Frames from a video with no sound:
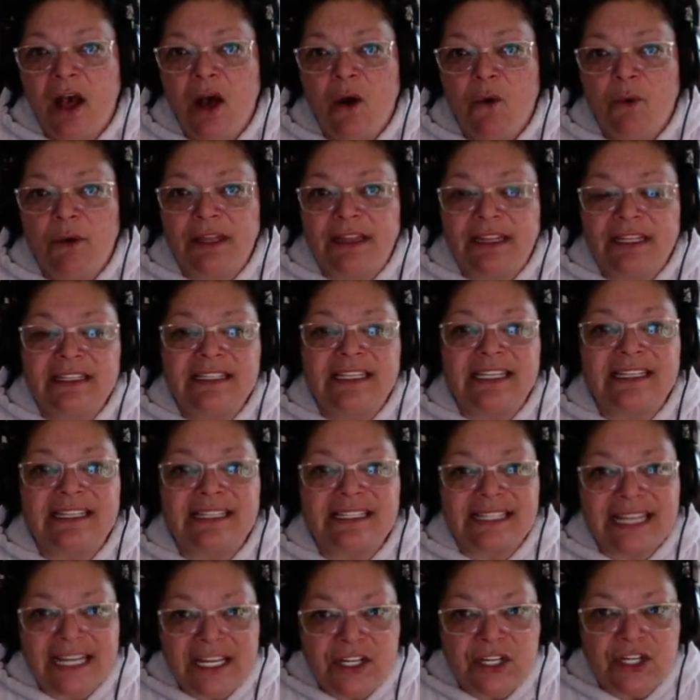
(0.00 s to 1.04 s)
with
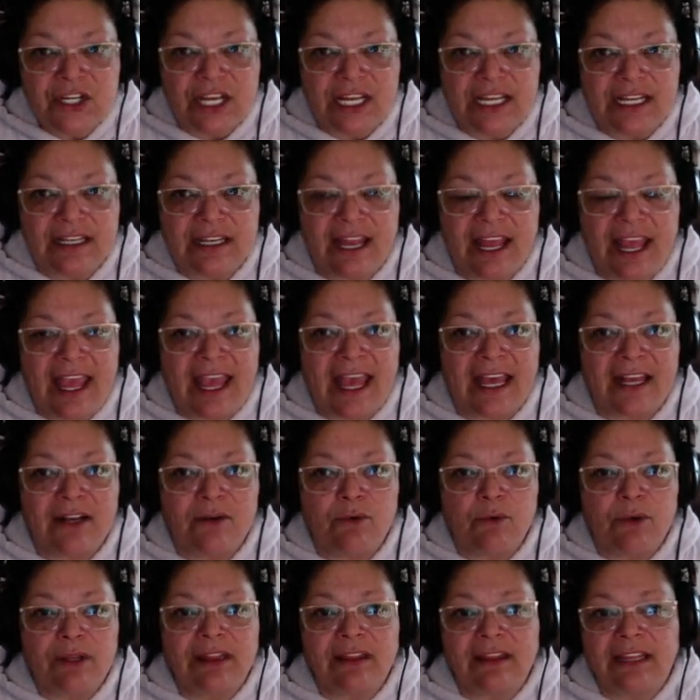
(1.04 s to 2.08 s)
distinction and
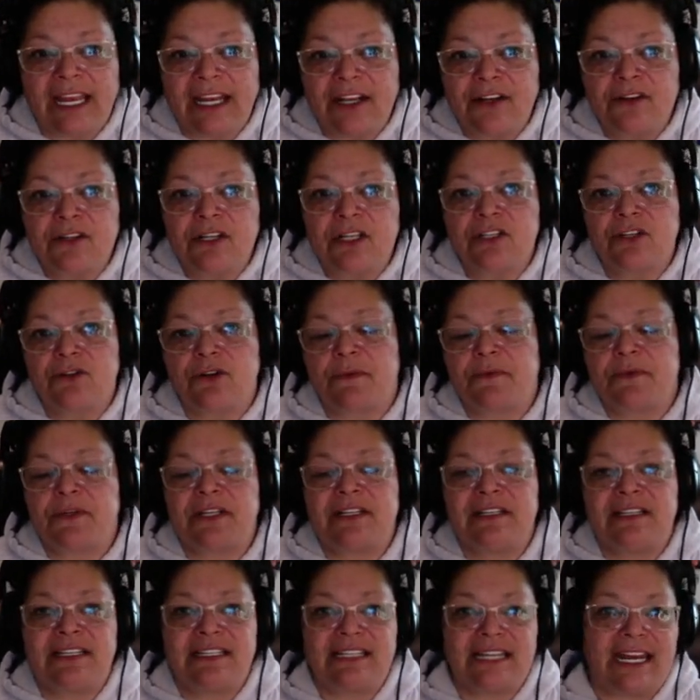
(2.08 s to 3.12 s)
with later
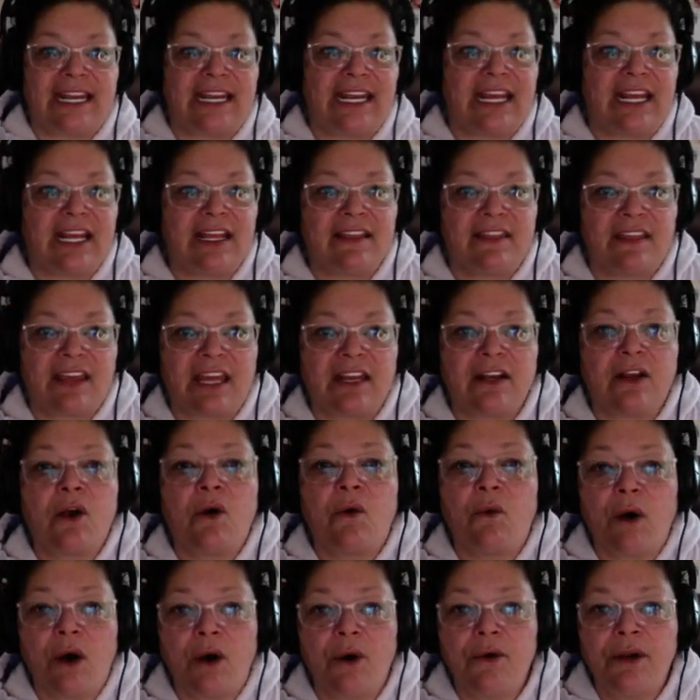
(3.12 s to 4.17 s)
descriptions stating that,
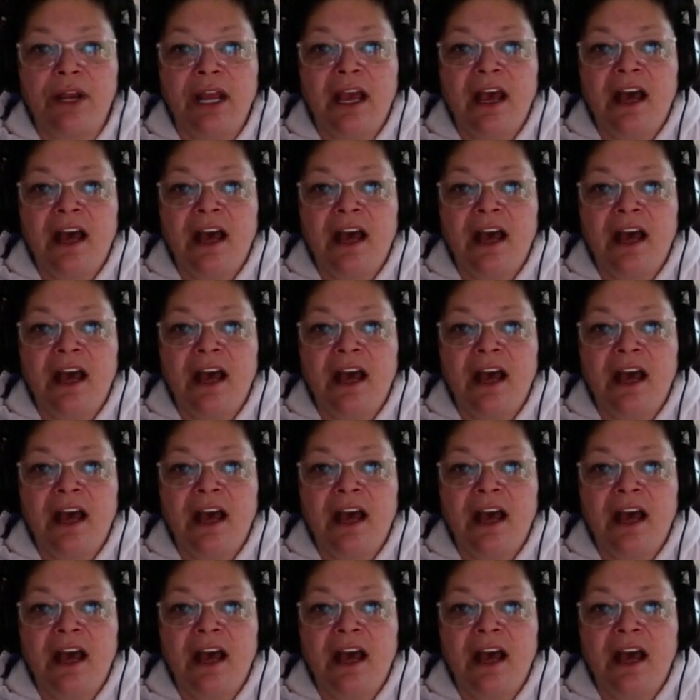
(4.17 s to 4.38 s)
quote,